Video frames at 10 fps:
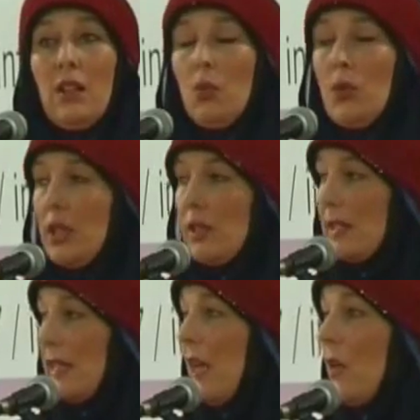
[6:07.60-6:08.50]
We are
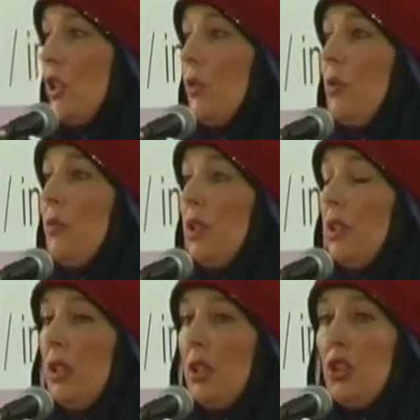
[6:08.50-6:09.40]
Saudi
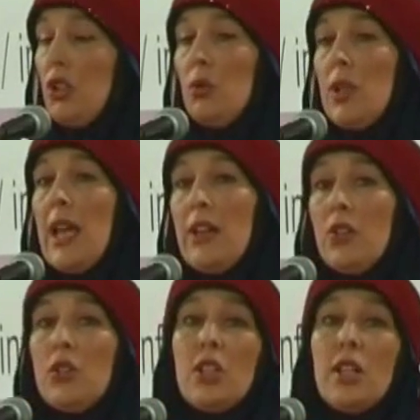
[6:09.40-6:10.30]
women and you
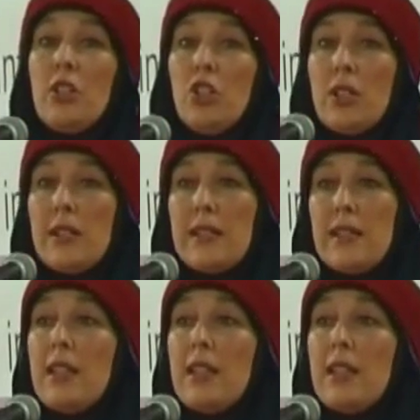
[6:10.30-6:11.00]
cannot touch us."